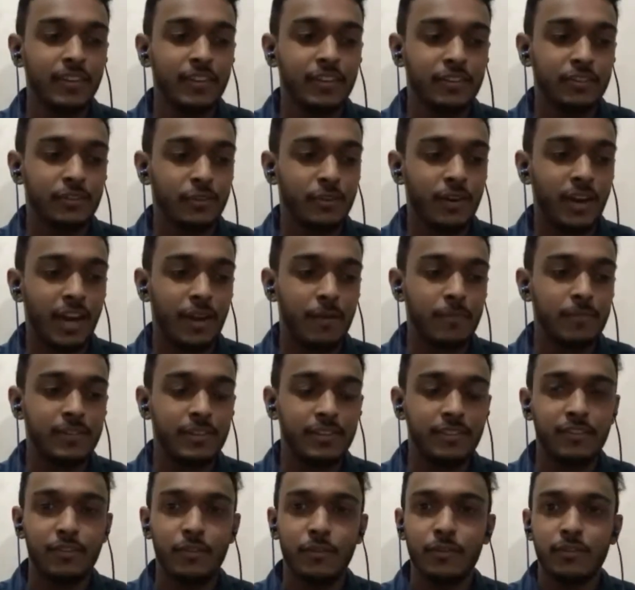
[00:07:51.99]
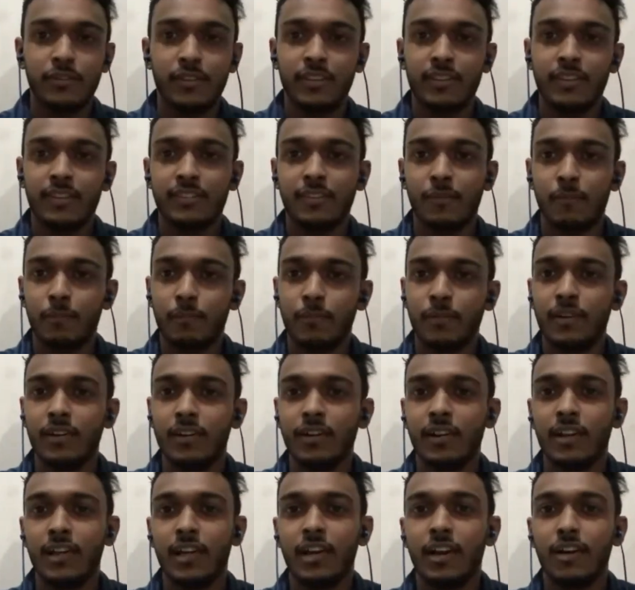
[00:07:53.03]
So I'm just using the
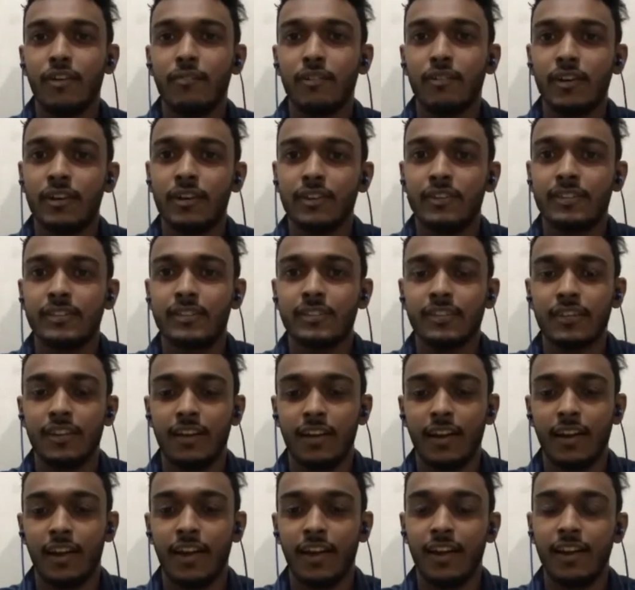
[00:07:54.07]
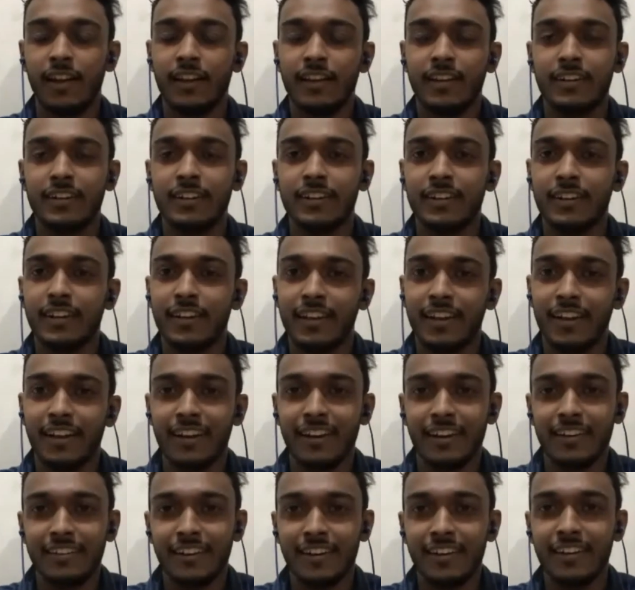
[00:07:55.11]
simple words in
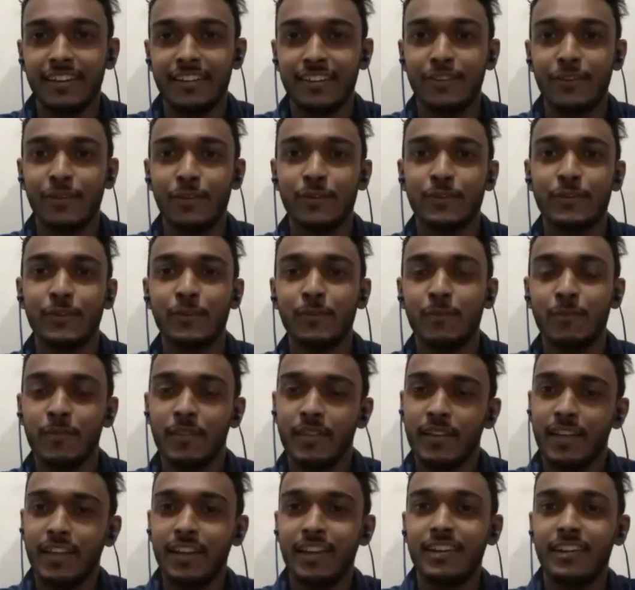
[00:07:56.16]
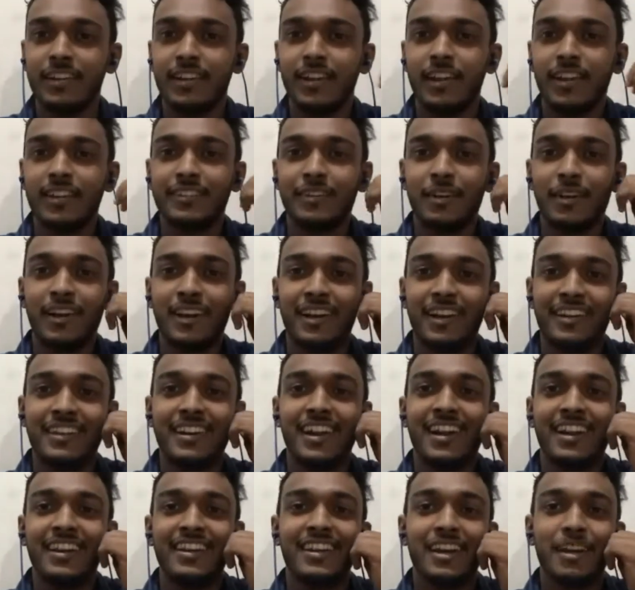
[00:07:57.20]
English and Hindi also, and it's a
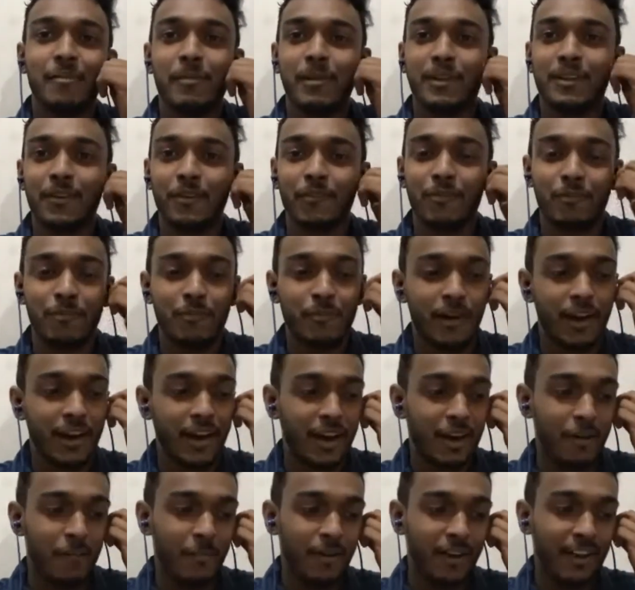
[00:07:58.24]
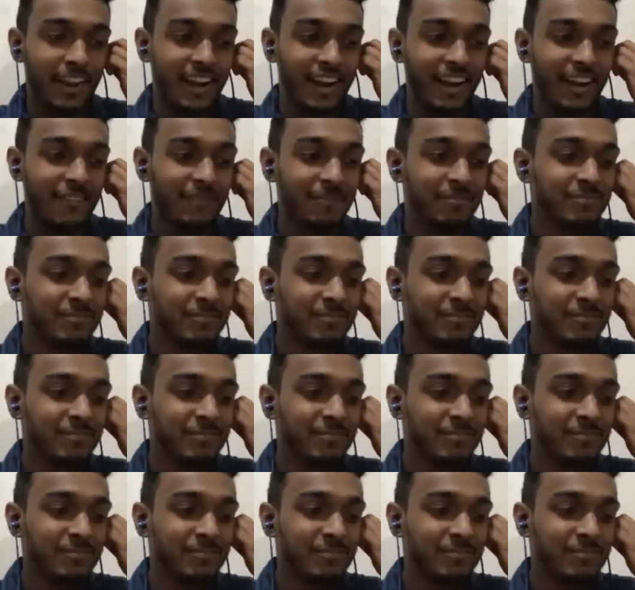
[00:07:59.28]
little bit of Malayalam.